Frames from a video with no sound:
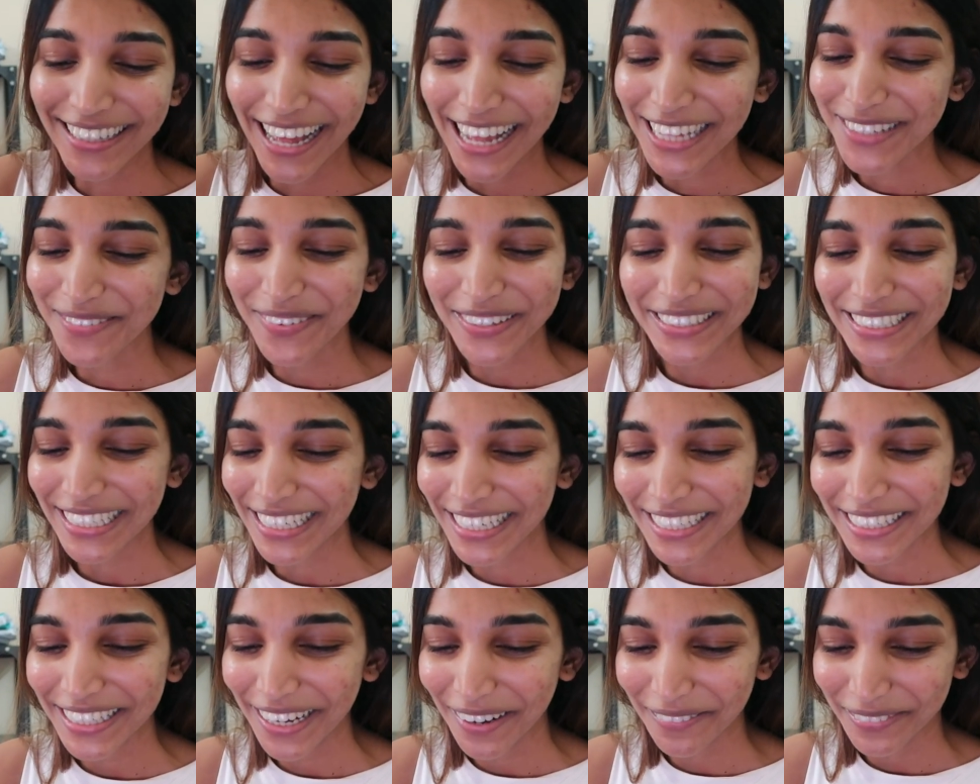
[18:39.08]
that's
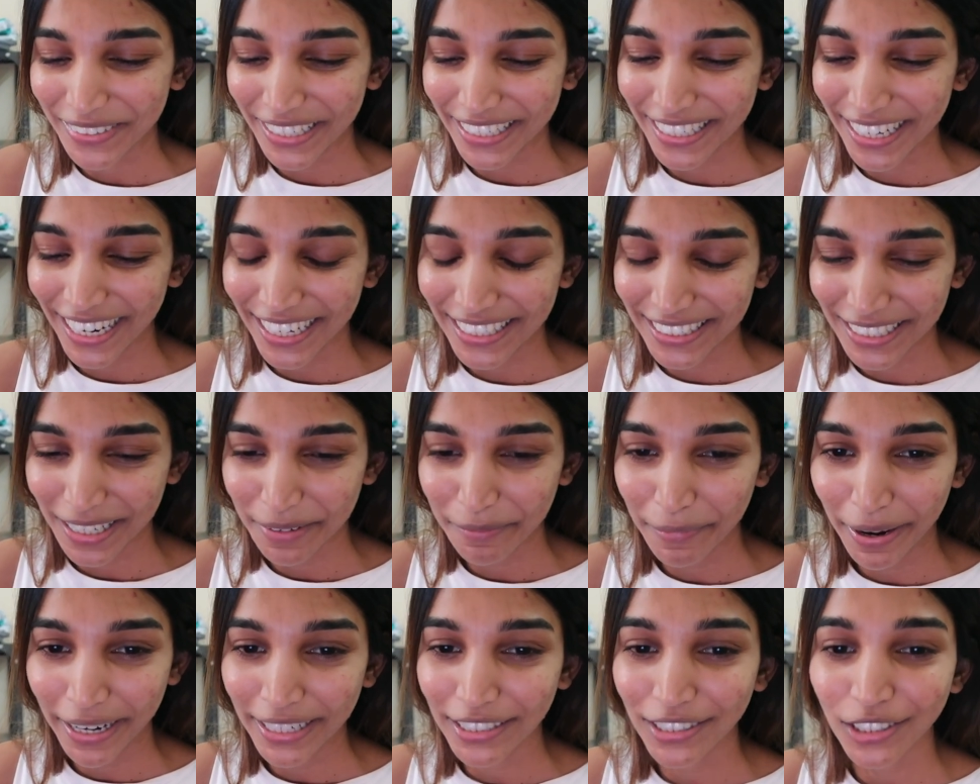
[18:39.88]
basically the update, guys.
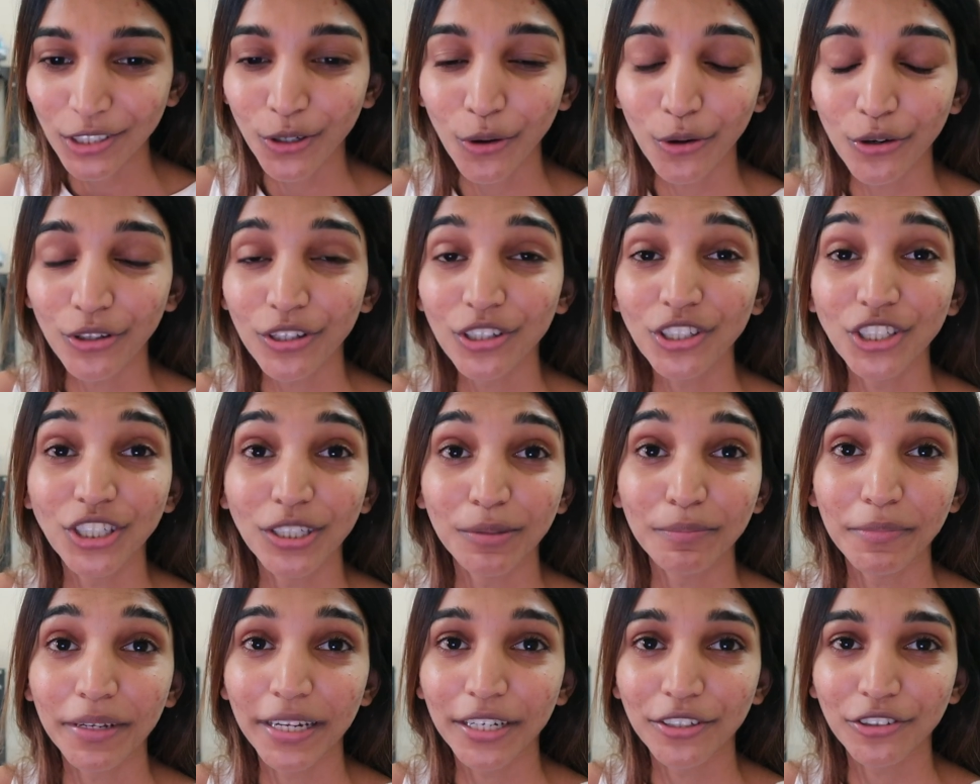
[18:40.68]
I might just go to the
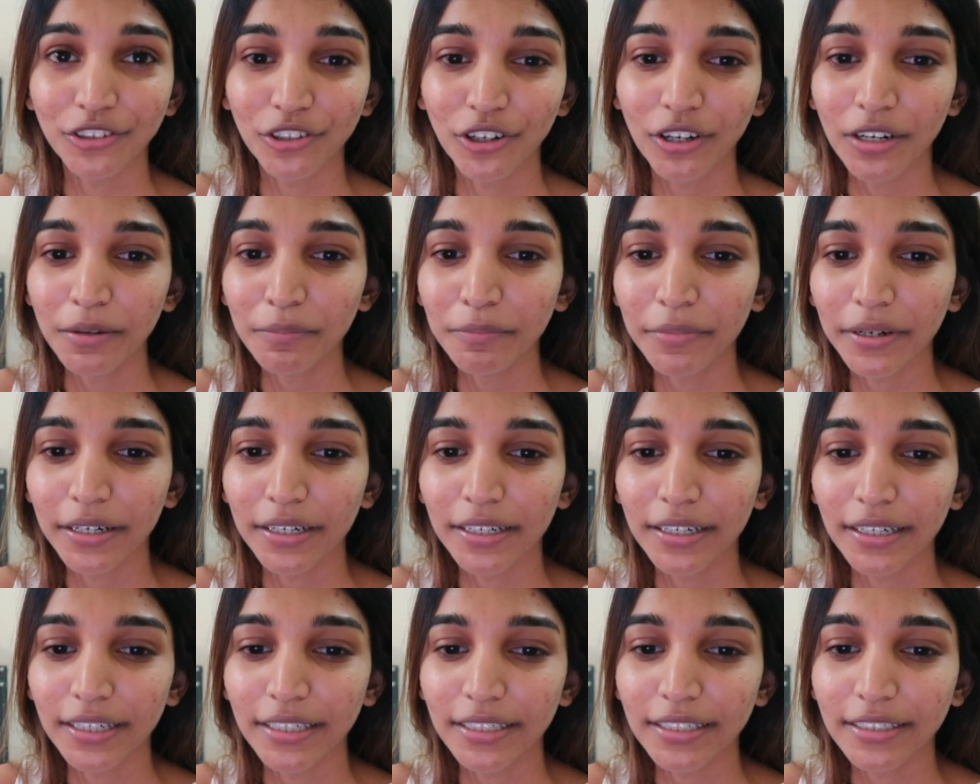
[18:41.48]
gym later on,
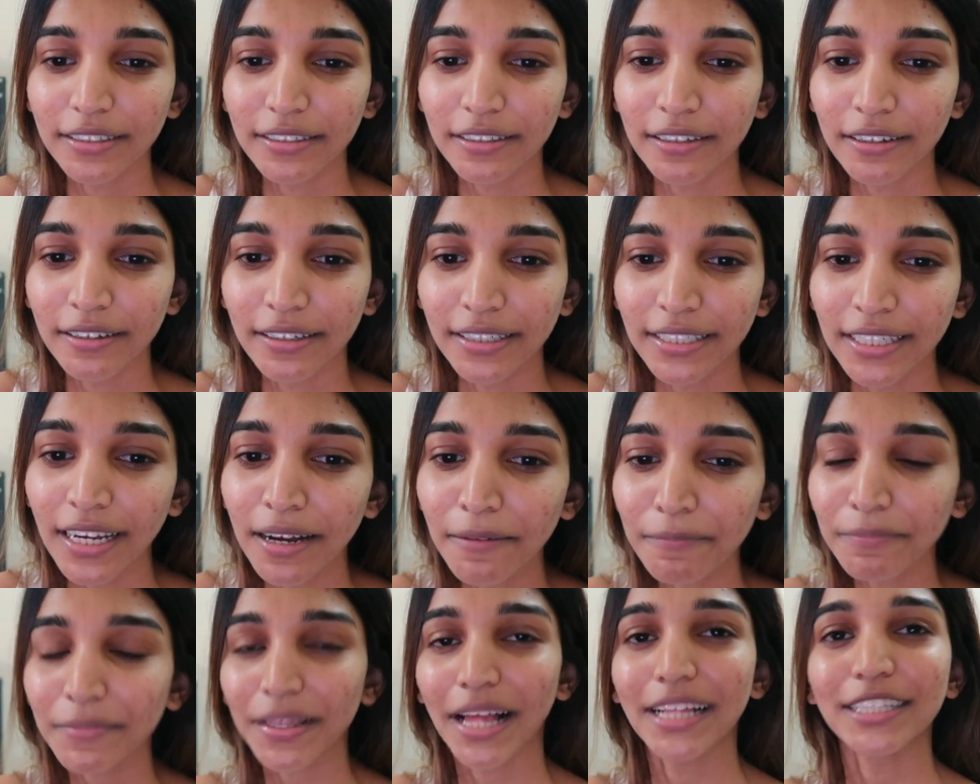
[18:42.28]
but
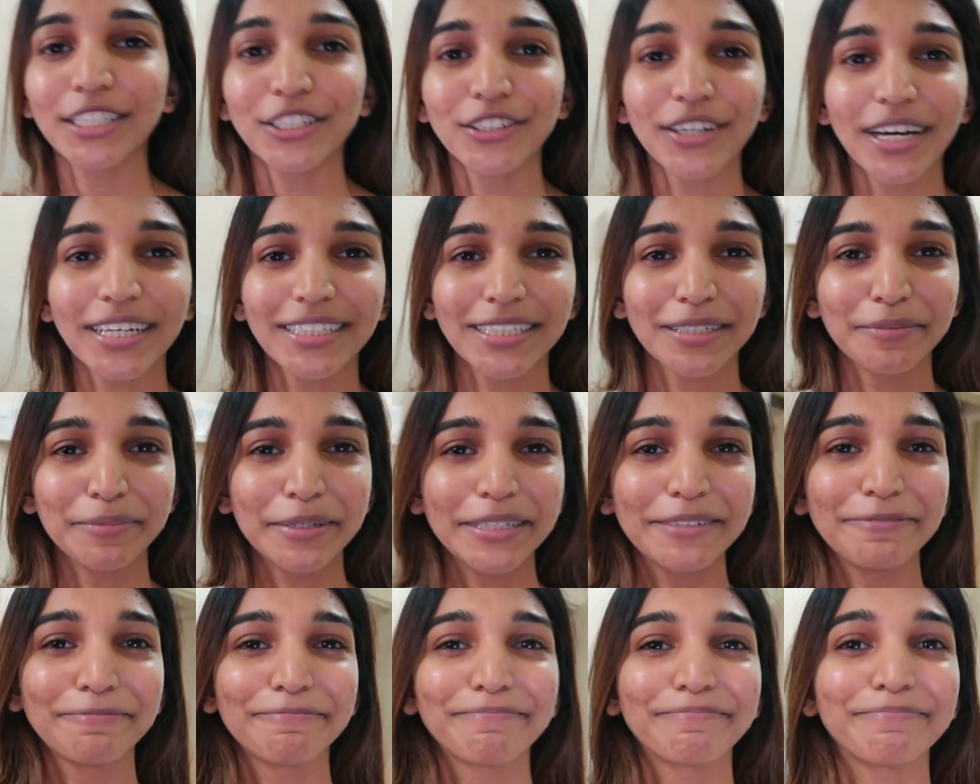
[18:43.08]
yeah, I'll see you guys in
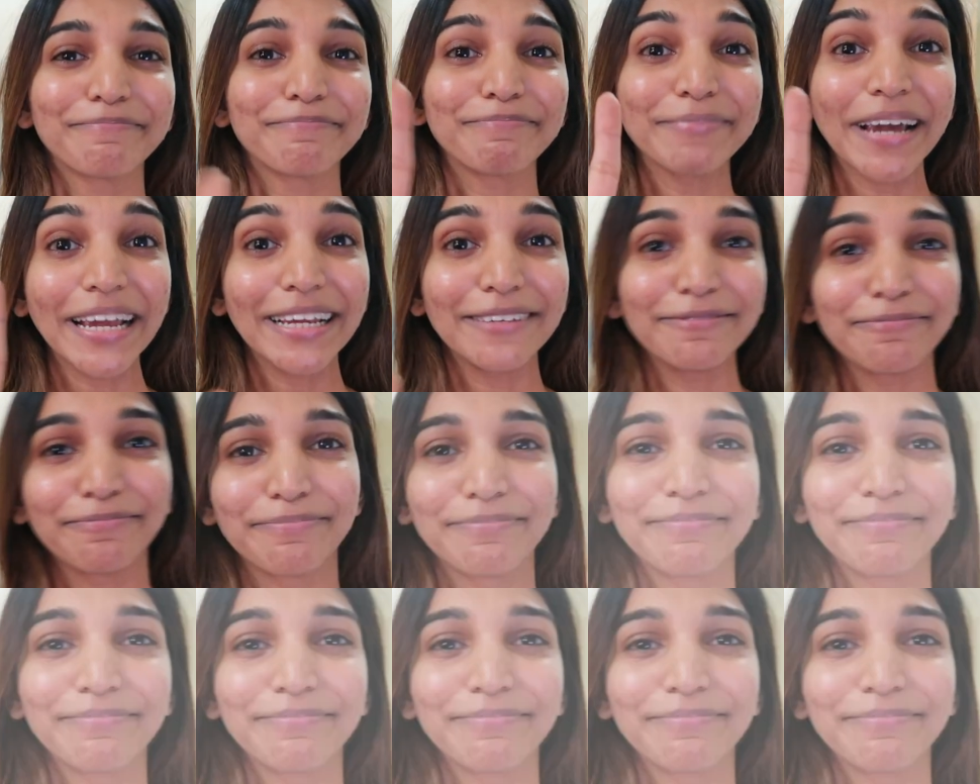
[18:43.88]
a bit. Bye.